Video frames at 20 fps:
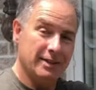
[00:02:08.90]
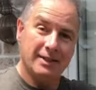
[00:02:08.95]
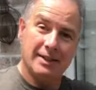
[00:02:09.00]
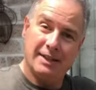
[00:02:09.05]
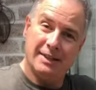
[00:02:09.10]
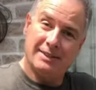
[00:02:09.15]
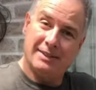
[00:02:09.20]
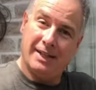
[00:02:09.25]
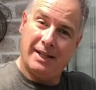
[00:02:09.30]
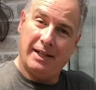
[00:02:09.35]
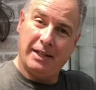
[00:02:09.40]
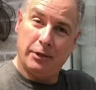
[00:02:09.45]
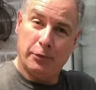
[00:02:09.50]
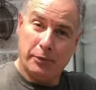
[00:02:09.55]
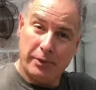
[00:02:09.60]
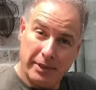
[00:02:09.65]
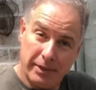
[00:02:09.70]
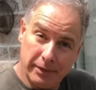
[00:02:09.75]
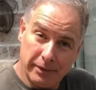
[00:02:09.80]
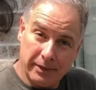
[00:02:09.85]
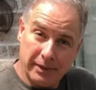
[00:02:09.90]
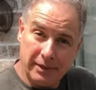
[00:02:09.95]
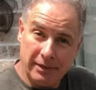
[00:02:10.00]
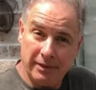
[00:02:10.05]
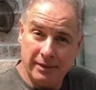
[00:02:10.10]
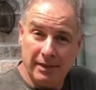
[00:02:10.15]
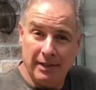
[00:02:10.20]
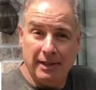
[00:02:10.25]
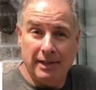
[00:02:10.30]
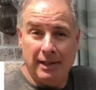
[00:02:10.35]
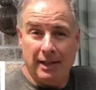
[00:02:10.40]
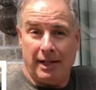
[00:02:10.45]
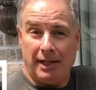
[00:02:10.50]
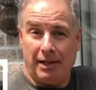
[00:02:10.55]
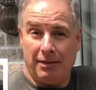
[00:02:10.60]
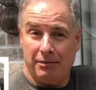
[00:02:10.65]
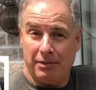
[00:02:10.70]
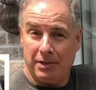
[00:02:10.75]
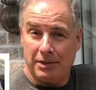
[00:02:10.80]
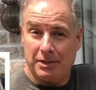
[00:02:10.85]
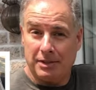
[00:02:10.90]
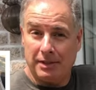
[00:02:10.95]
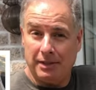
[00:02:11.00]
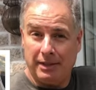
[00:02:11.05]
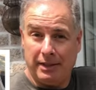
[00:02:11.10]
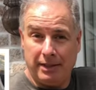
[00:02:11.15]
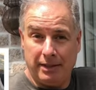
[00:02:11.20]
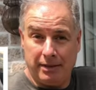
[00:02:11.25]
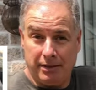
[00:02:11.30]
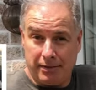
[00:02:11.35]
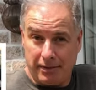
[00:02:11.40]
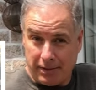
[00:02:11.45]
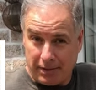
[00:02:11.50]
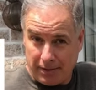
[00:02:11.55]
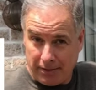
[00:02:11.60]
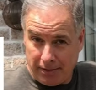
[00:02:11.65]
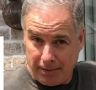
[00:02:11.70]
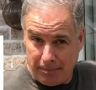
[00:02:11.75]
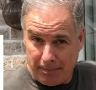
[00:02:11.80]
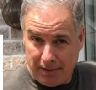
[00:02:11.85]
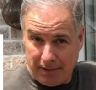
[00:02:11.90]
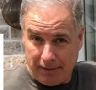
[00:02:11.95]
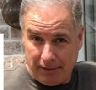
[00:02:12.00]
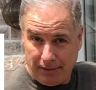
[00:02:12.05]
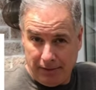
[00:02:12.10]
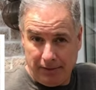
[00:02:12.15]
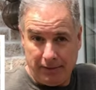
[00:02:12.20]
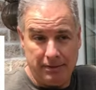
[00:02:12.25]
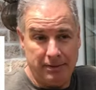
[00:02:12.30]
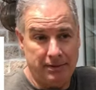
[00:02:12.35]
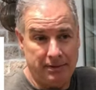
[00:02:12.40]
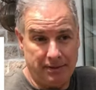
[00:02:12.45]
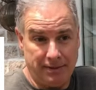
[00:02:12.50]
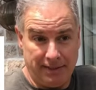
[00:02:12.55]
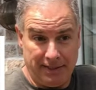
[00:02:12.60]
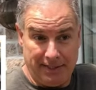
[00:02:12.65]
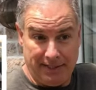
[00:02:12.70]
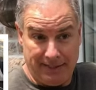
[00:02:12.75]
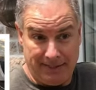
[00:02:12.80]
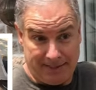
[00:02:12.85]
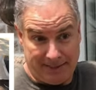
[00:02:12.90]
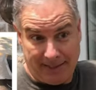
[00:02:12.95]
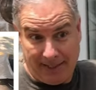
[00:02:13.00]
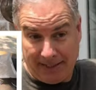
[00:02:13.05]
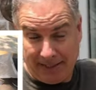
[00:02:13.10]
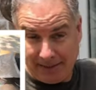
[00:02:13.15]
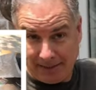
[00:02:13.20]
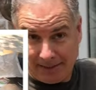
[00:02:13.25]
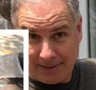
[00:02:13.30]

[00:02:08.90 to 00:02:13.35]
that's how you redo it. Obviously, the thicker the metal and stainless